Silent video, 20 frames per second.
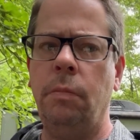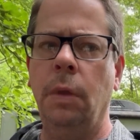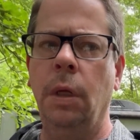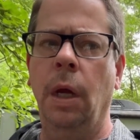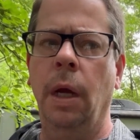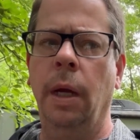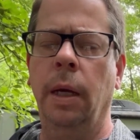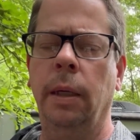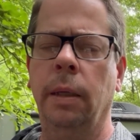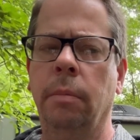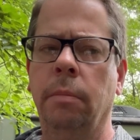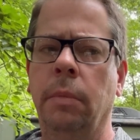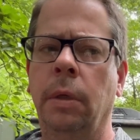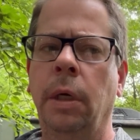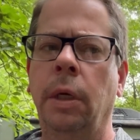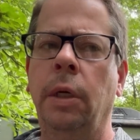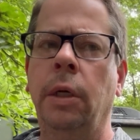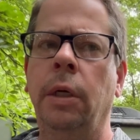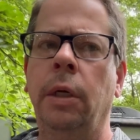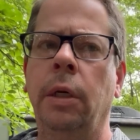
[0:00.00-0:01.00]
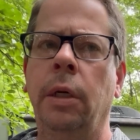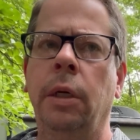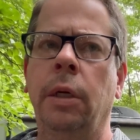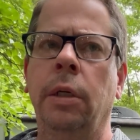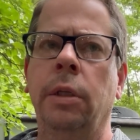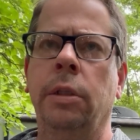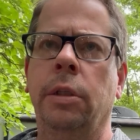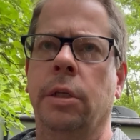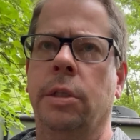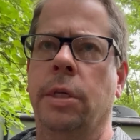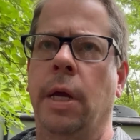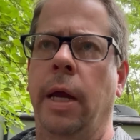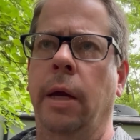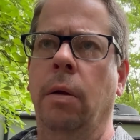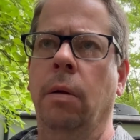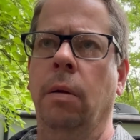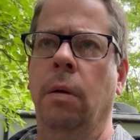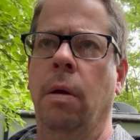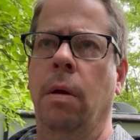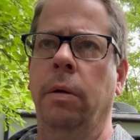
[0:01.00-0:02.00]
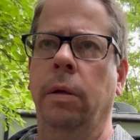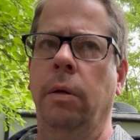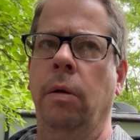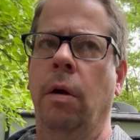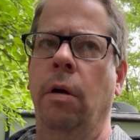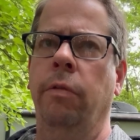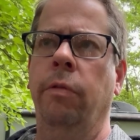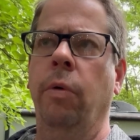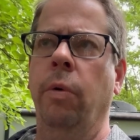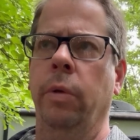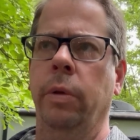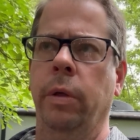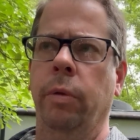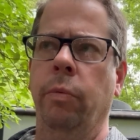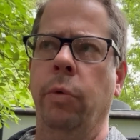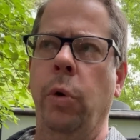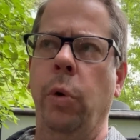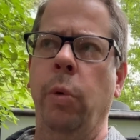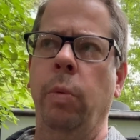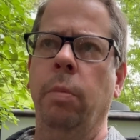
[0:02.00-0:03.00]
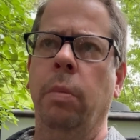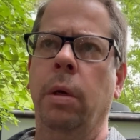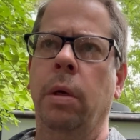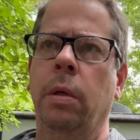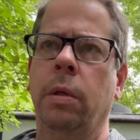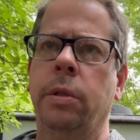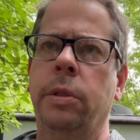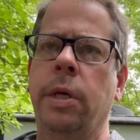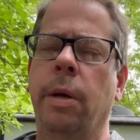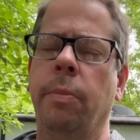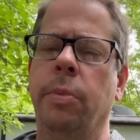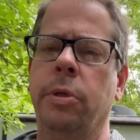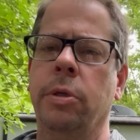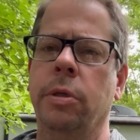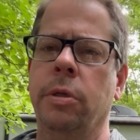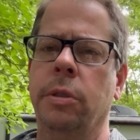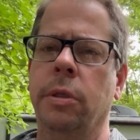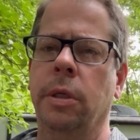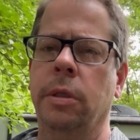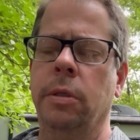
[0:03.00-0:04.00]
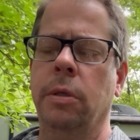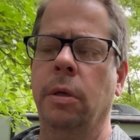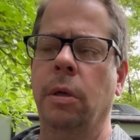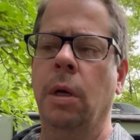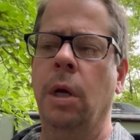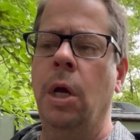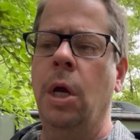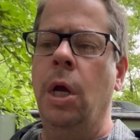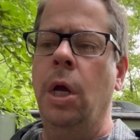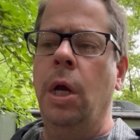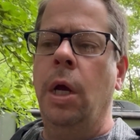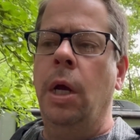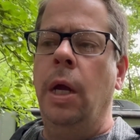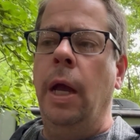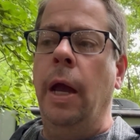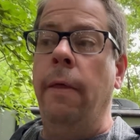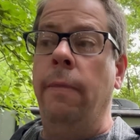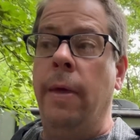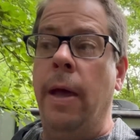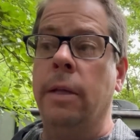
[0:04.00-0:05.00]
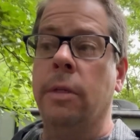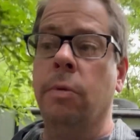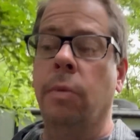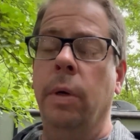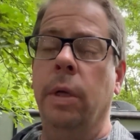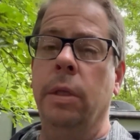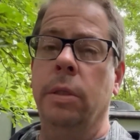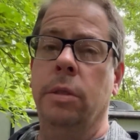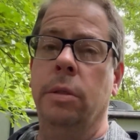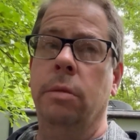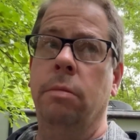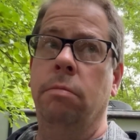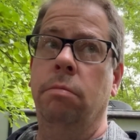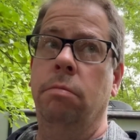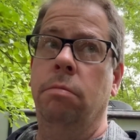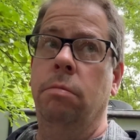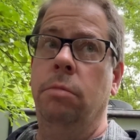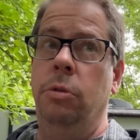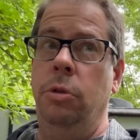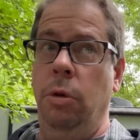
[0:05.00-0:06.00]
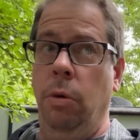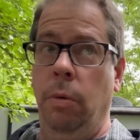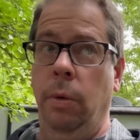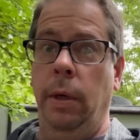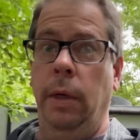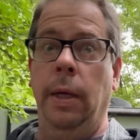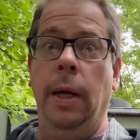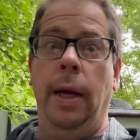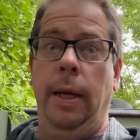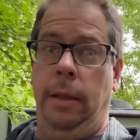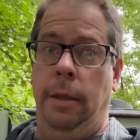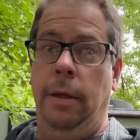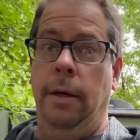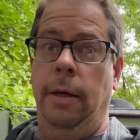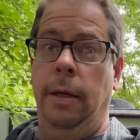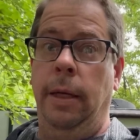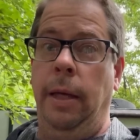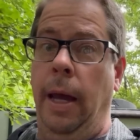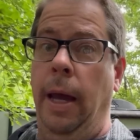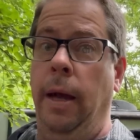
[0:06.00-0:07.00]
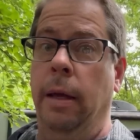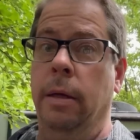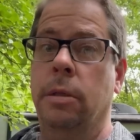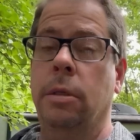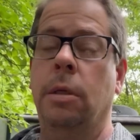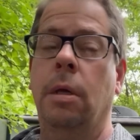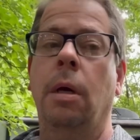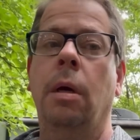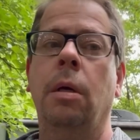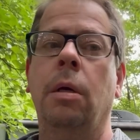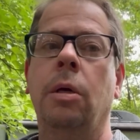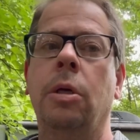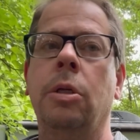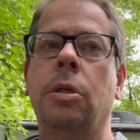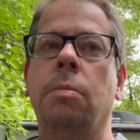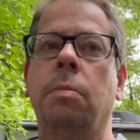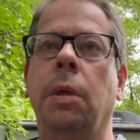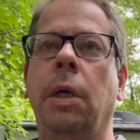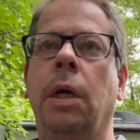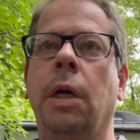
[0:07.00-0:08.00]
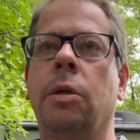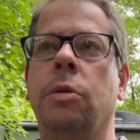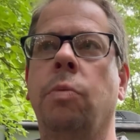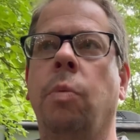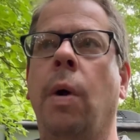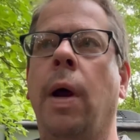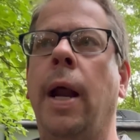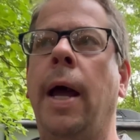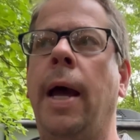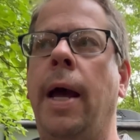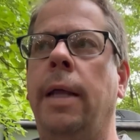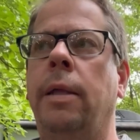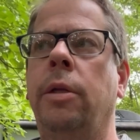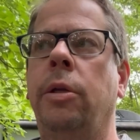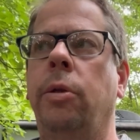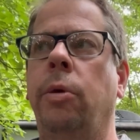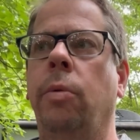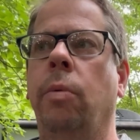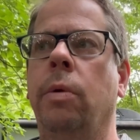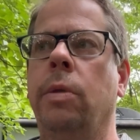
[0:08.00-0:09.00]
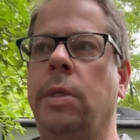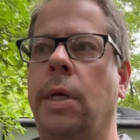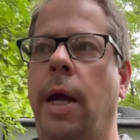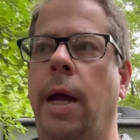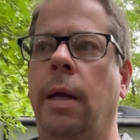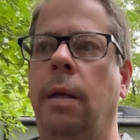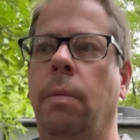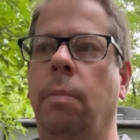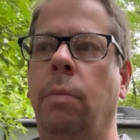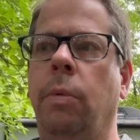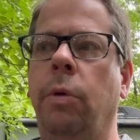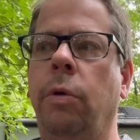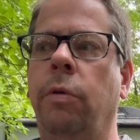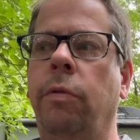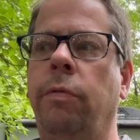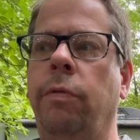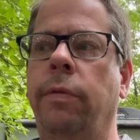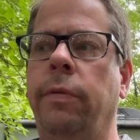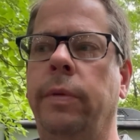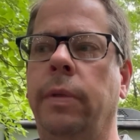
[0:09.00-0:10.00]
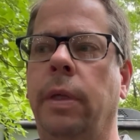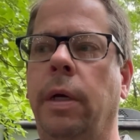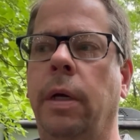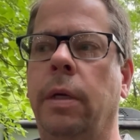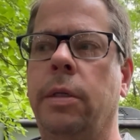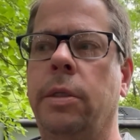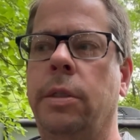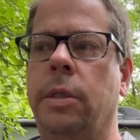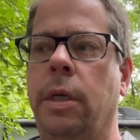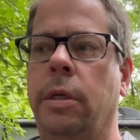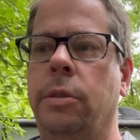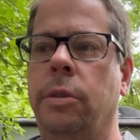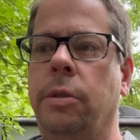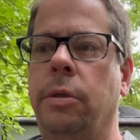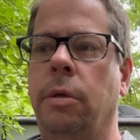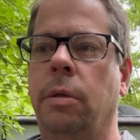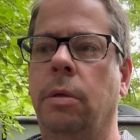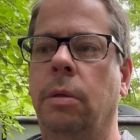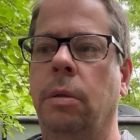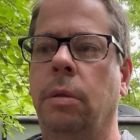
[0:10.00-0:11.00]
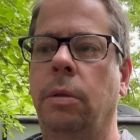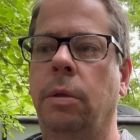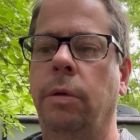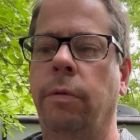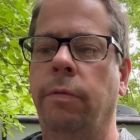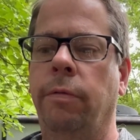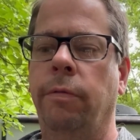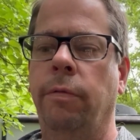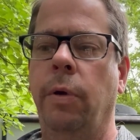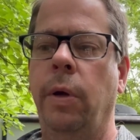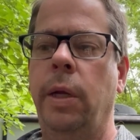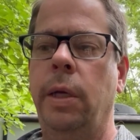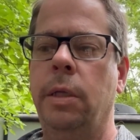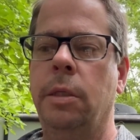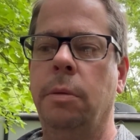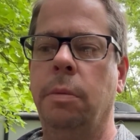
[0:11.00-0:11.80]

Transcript: to cycle on and off, or the room temperature sensor. And that's what it's doing, I guess. Because what I had to do was I had to move the sensor, the freeze